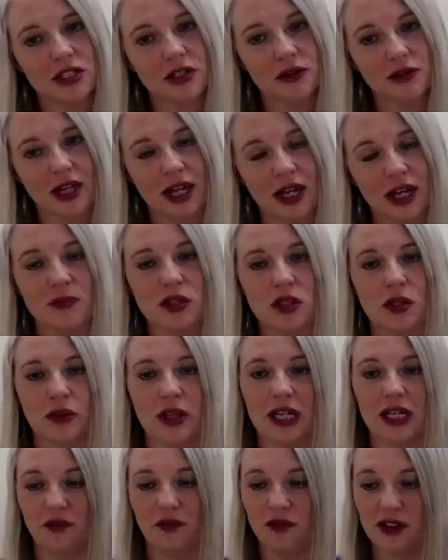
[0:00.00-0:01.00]
to them so
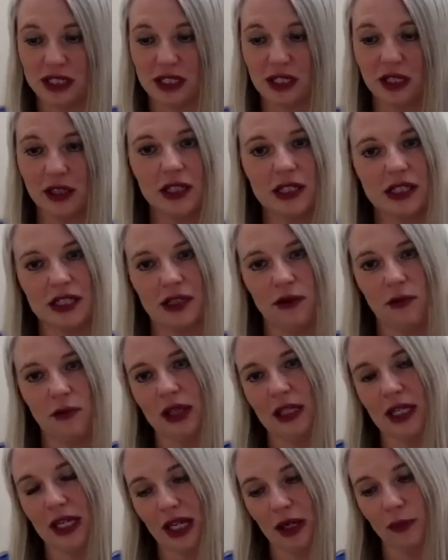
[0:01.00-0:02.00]
they can physically see what
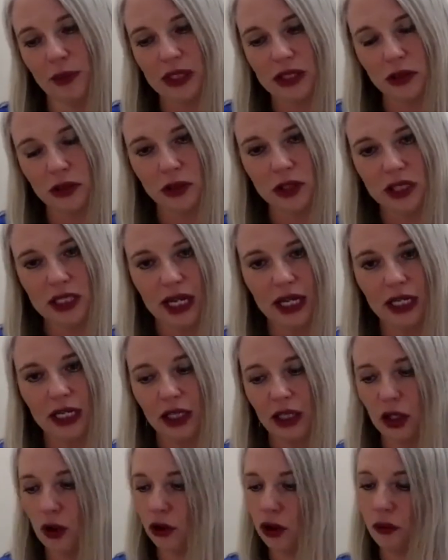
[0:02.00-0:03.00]
the campus looks like.
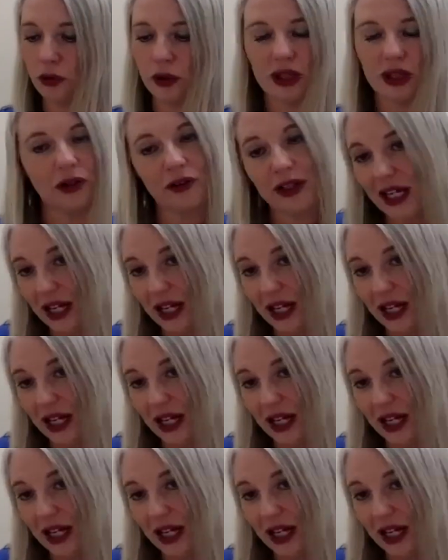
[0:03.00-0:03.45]
You really only